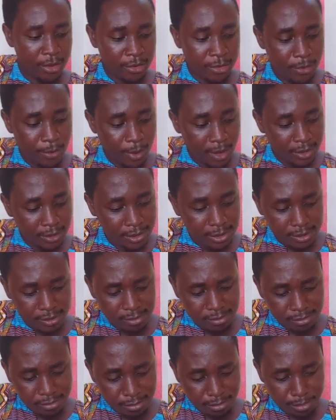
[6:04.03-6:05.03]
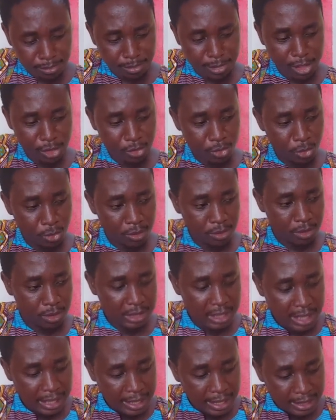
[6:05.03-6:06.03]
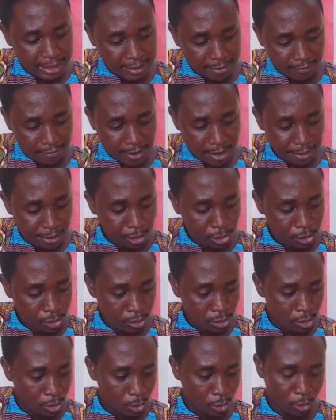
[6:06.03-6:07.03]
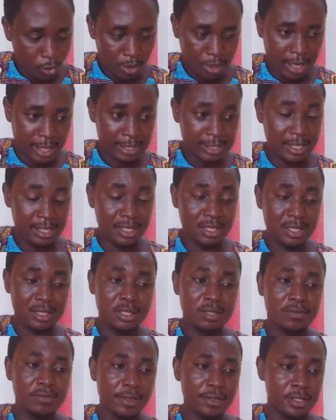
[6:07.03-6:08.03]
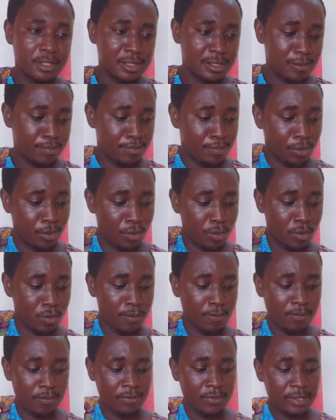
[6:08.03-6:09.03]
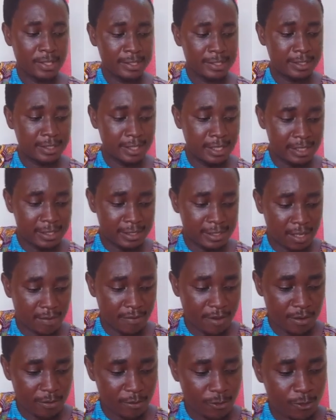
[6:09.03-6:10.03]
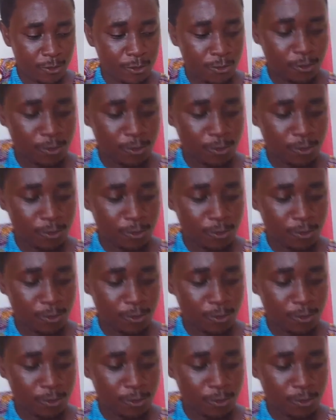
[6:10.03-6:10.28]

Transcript: you want me to take it very slow. I said it's very simple. C7,